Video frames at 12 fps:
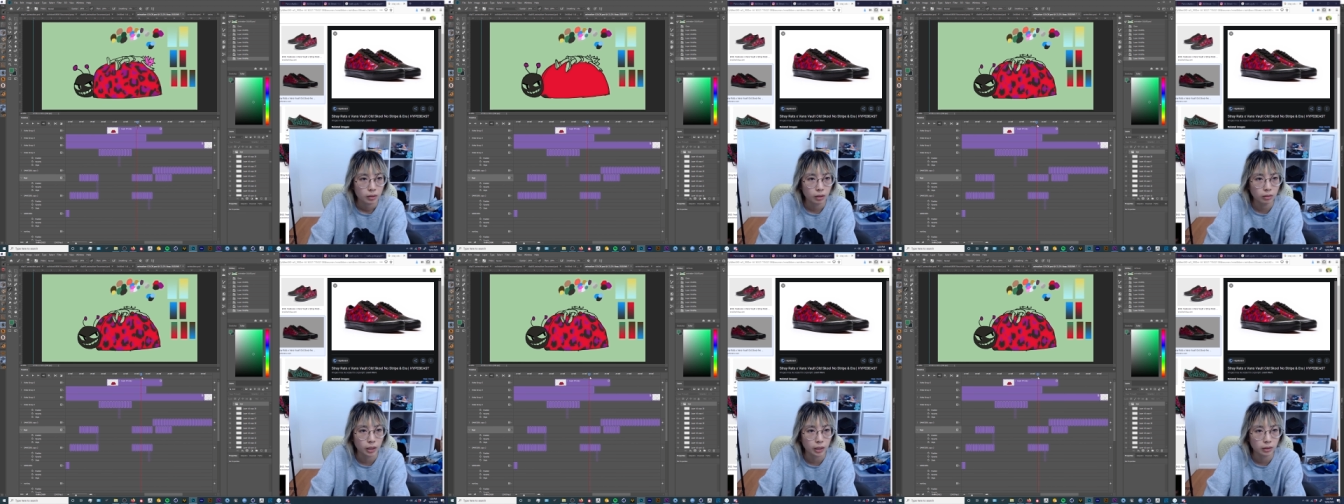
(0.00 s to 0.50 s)

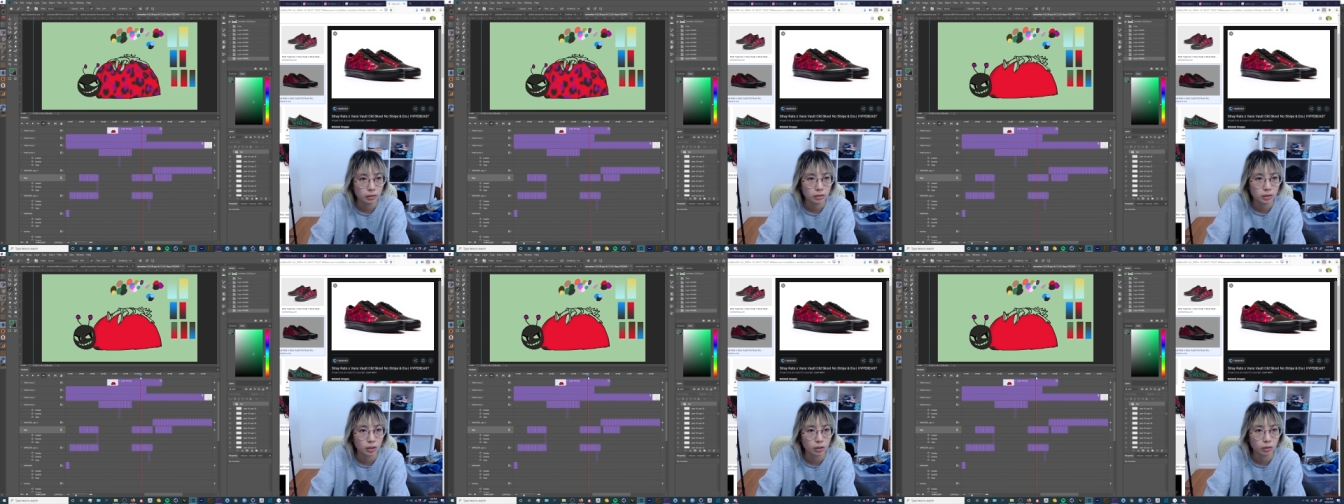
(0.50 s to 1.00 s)
okay,
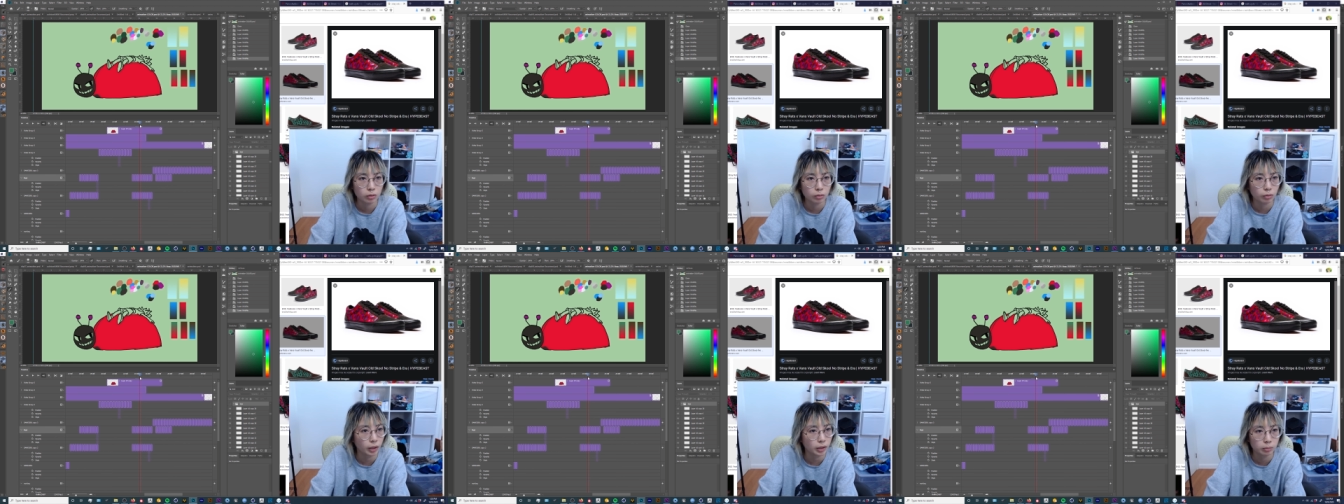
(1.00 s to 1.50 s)
so
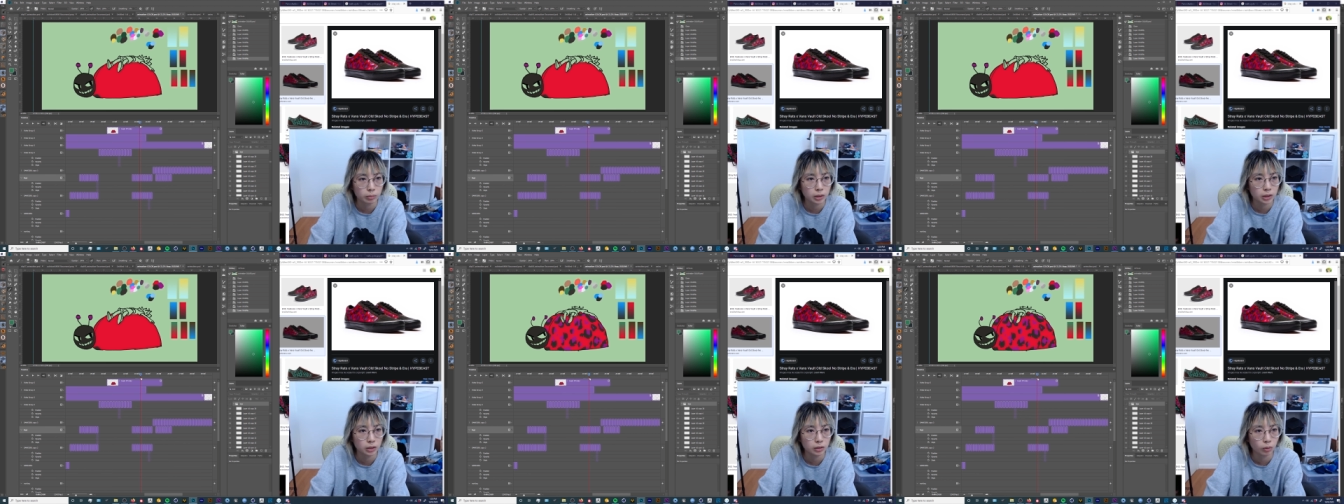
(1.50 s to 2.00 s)

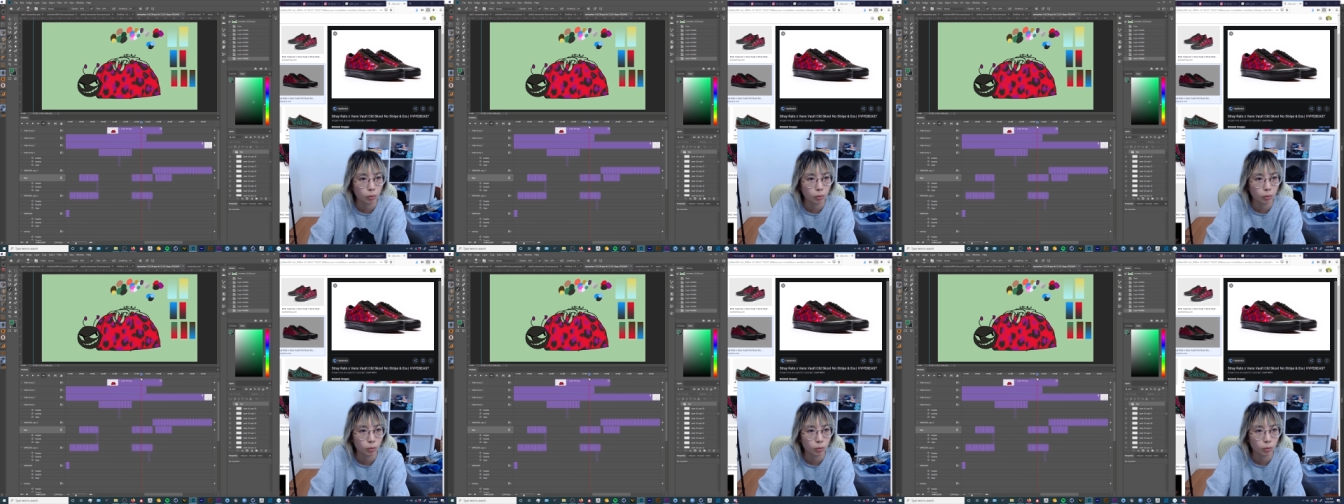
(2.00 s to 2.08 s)
randomly